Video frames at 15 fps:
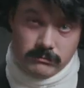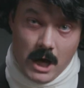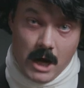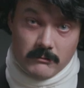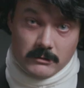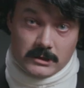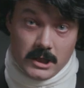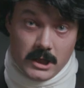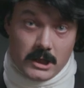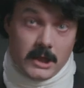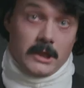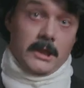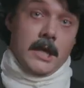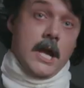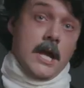I was
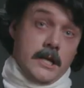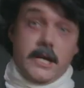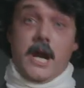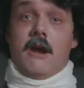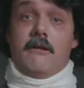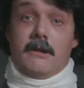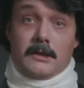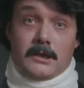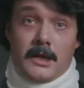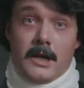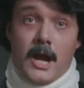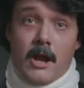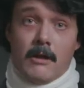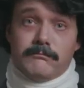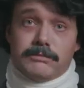thinking Darren can
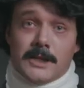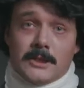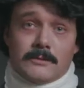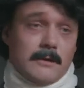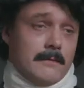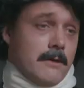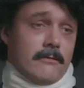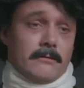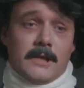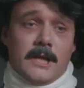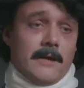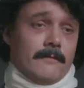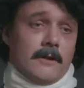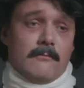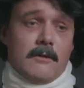help since we both
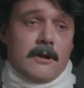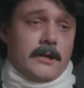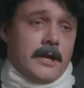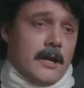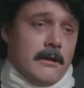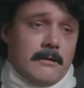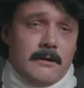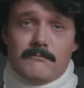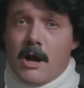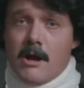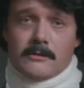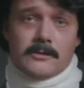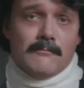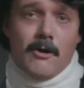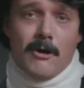live and work here in
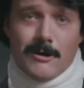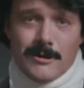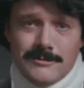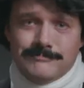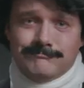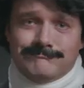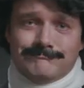Baltimore. I